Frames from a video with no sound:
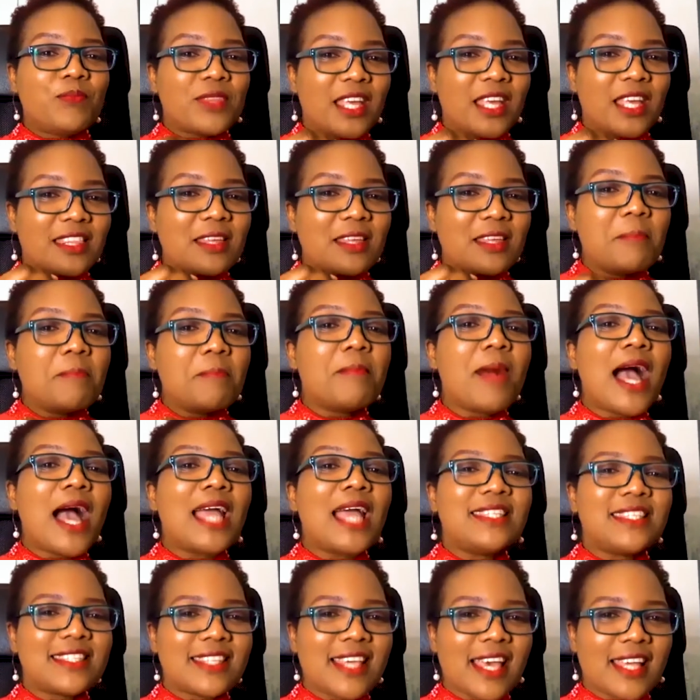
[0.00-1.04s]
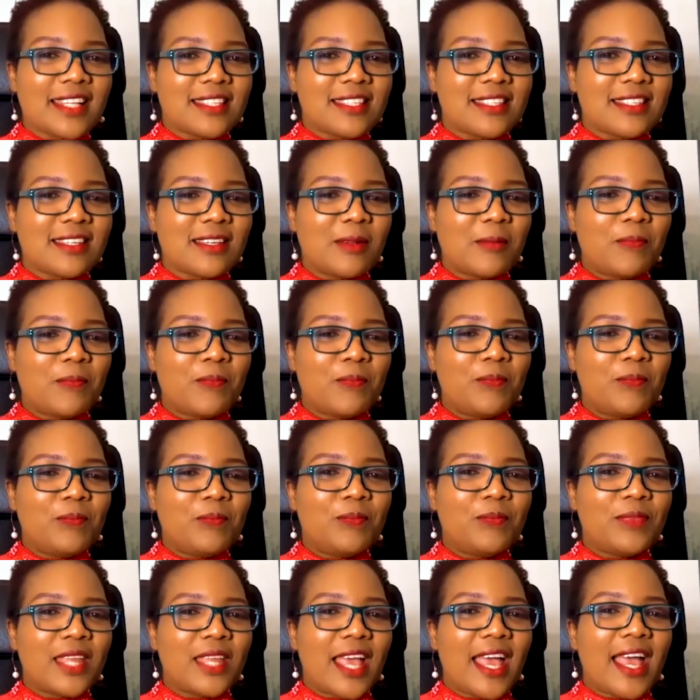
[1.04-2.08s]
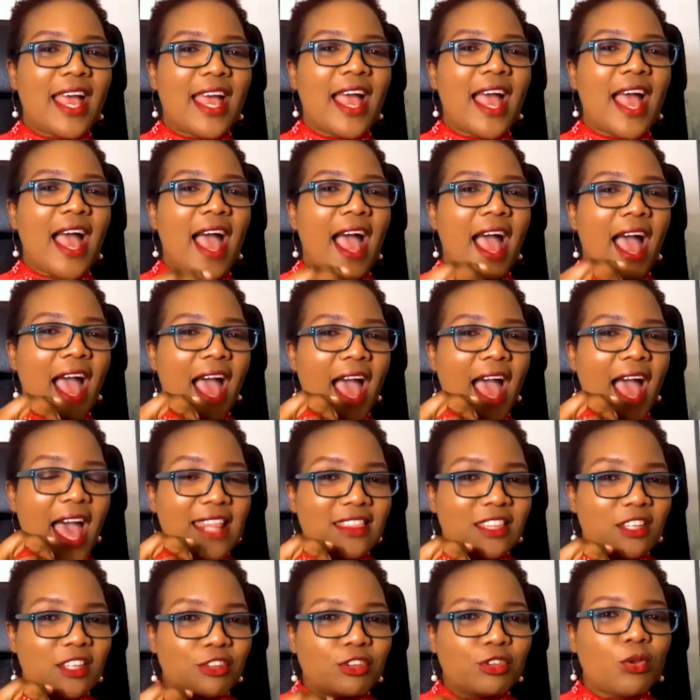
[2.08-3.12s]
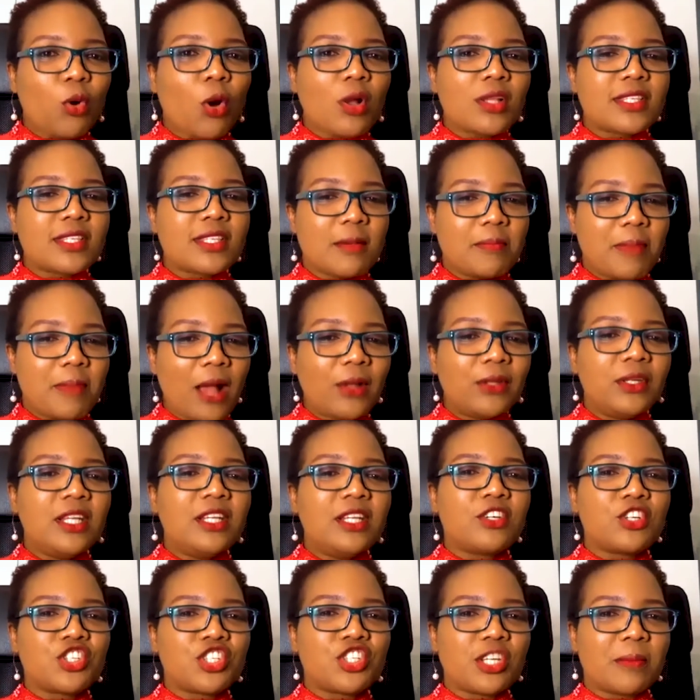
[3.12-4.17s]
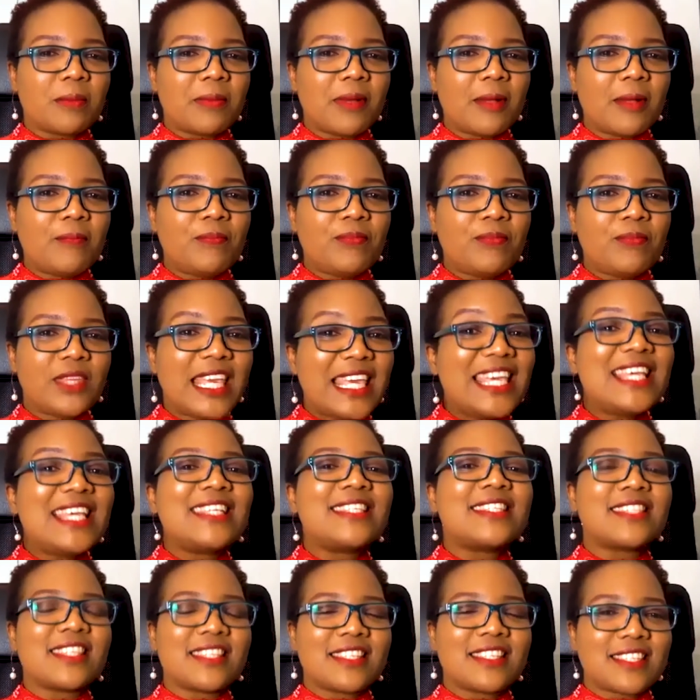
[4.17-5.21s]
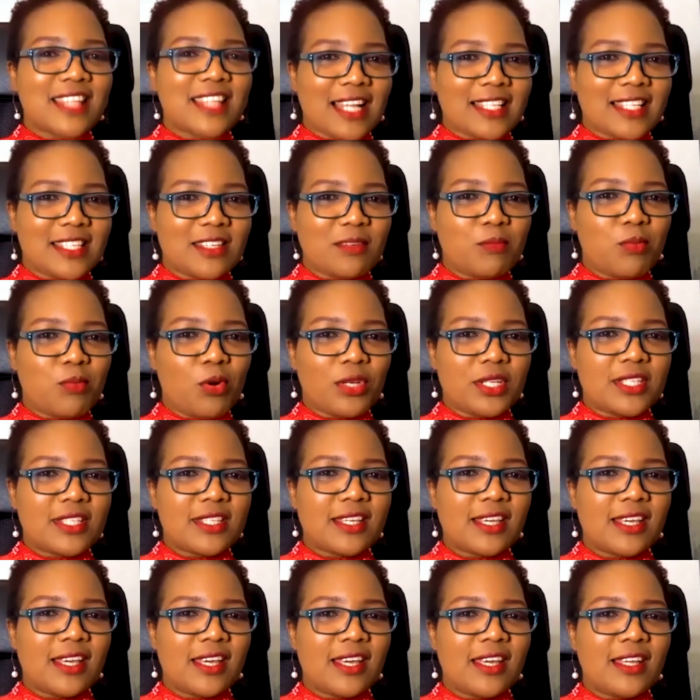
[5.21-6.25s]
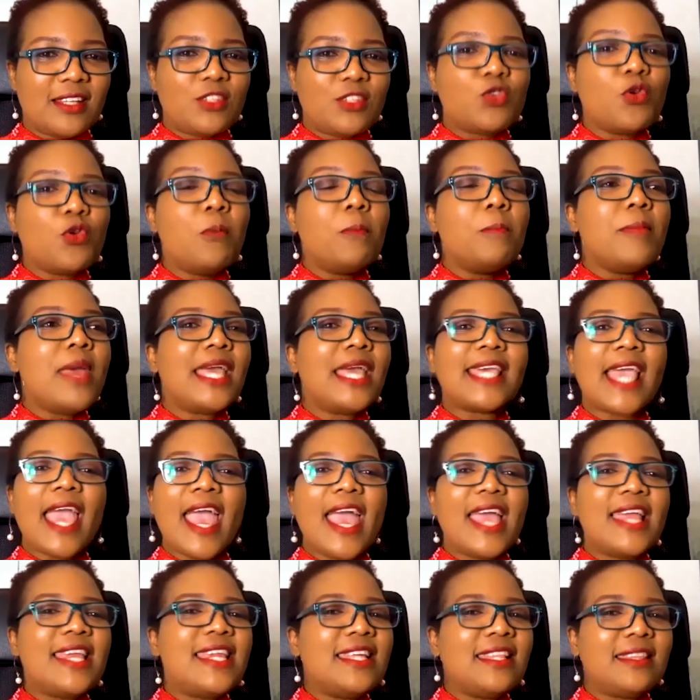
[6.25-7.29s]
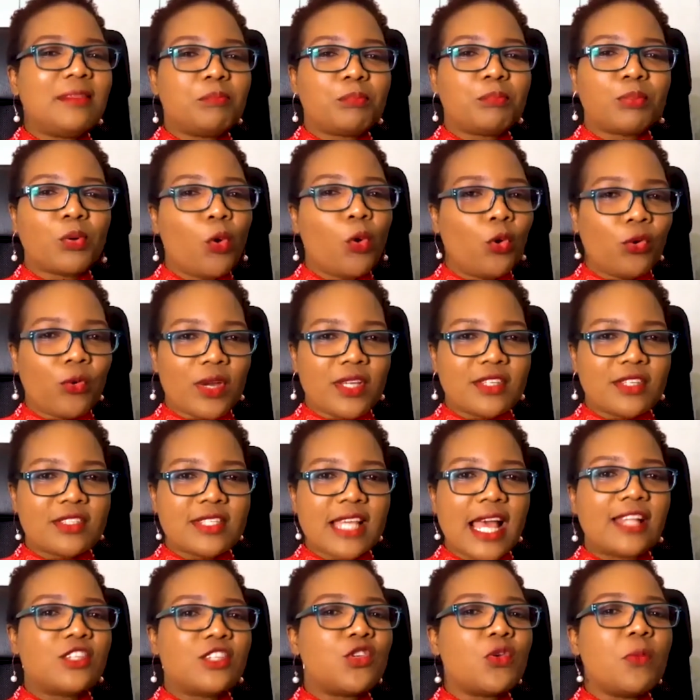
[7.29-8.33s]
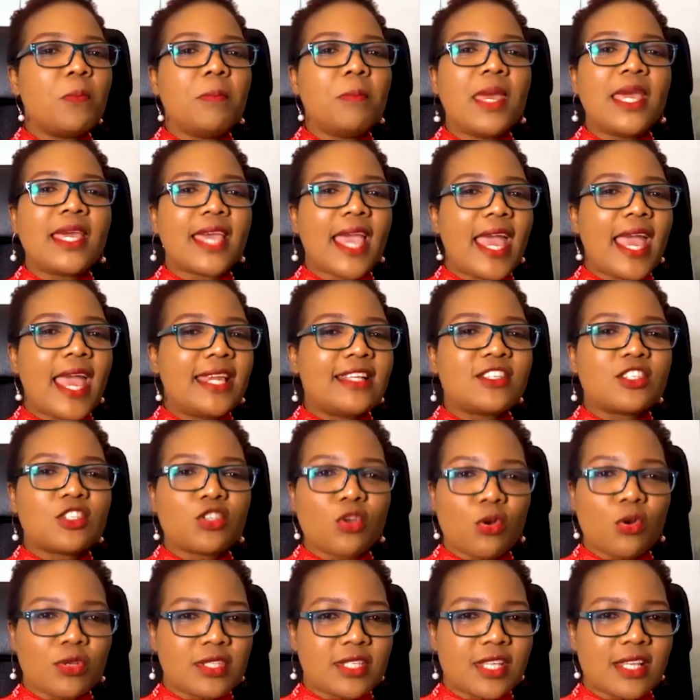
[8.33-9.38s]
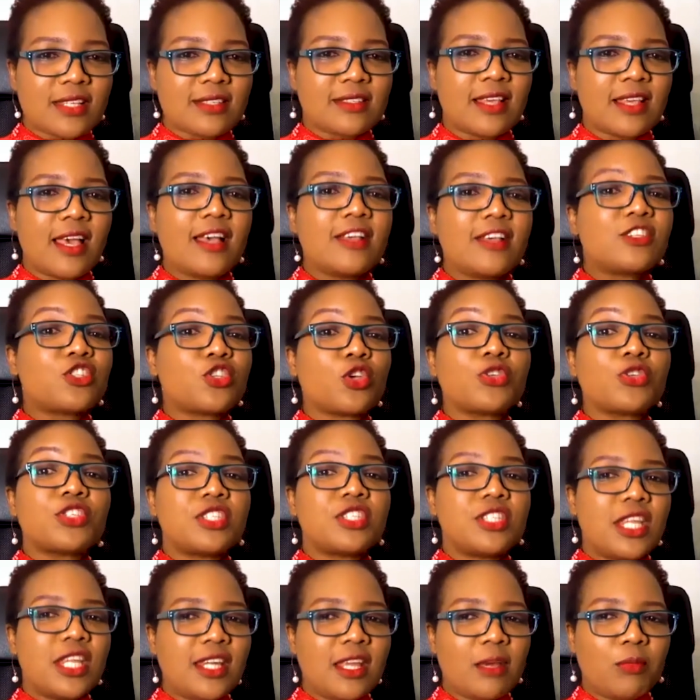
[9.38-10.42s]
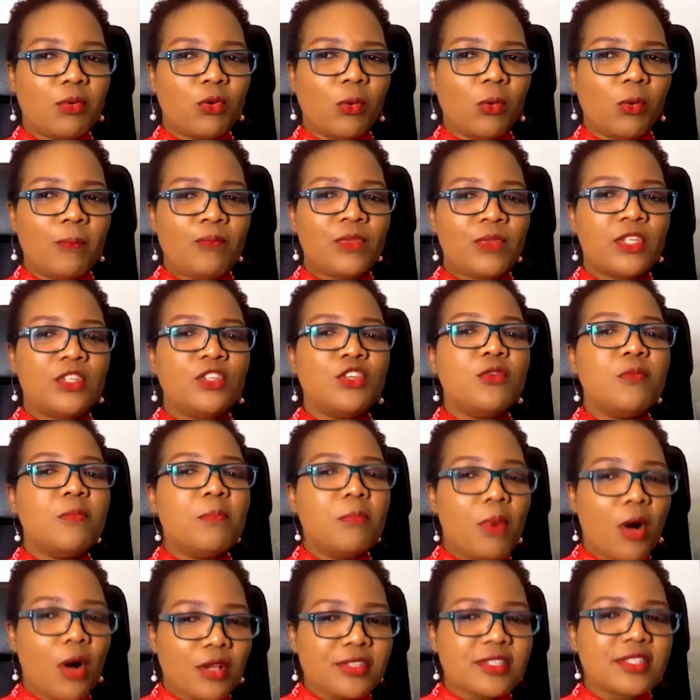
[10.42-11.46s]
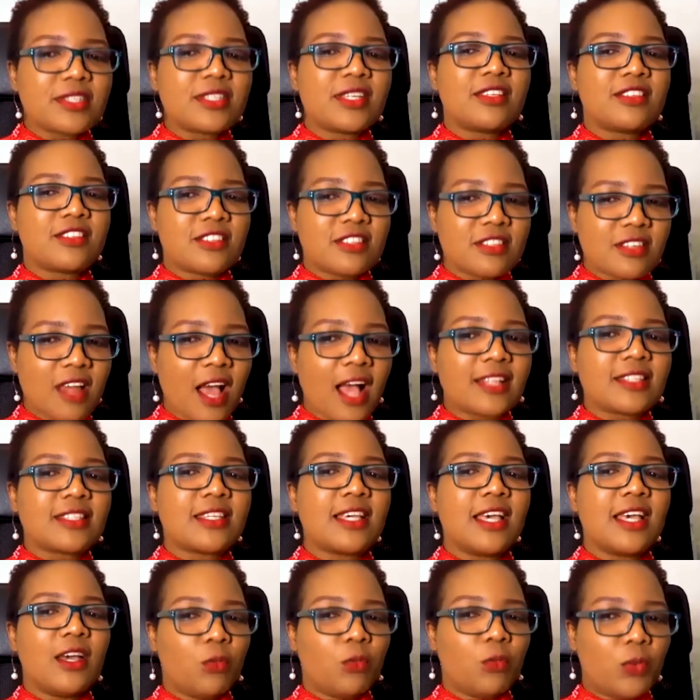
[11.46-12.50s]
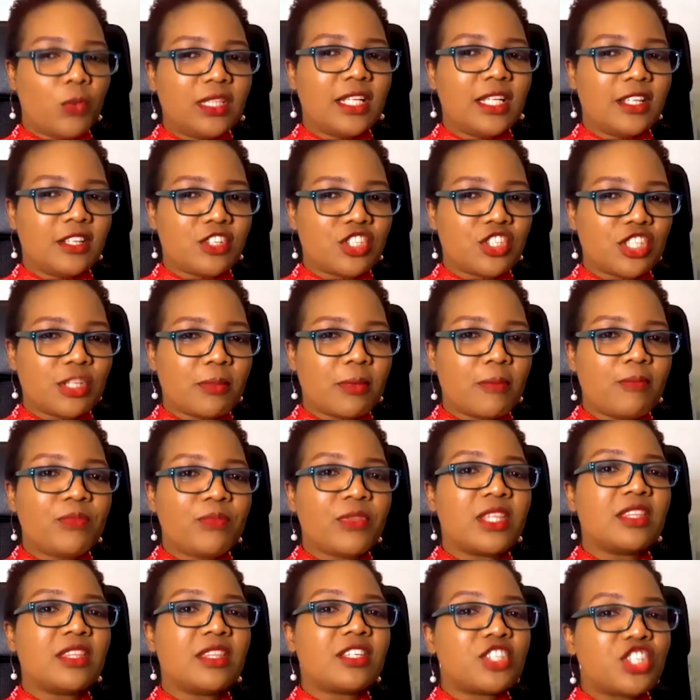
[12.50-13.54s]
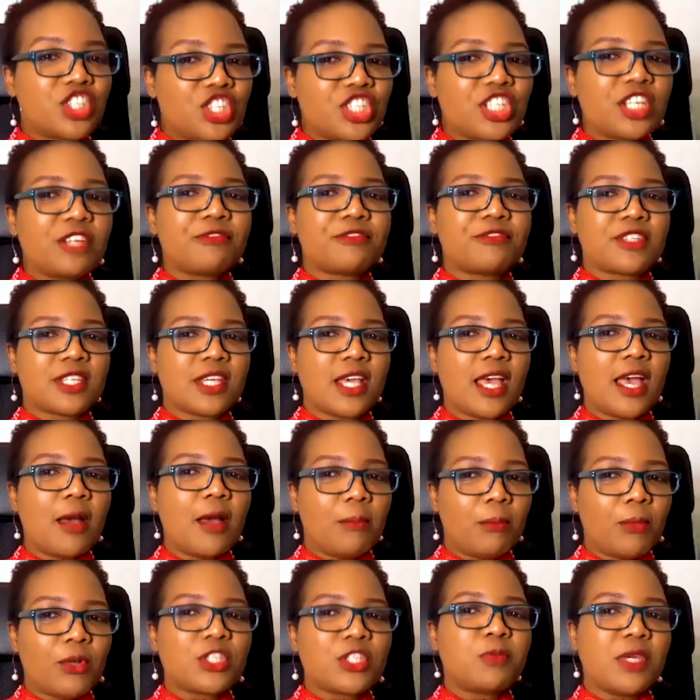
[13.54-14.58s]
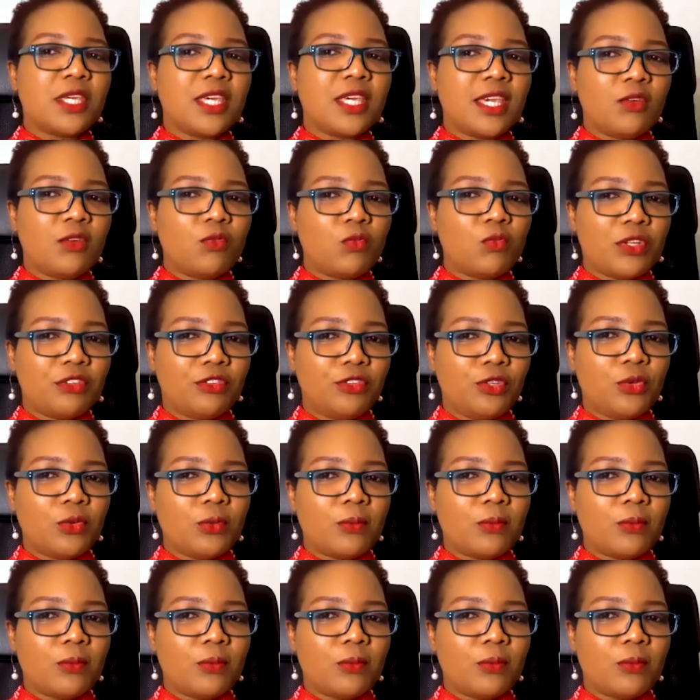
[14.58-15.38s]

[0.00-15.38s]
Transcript: the mindset and the thought about leadership is the starting point. To make any progress and to make any success sustainable, you must start with leadership. The shift must begin with you.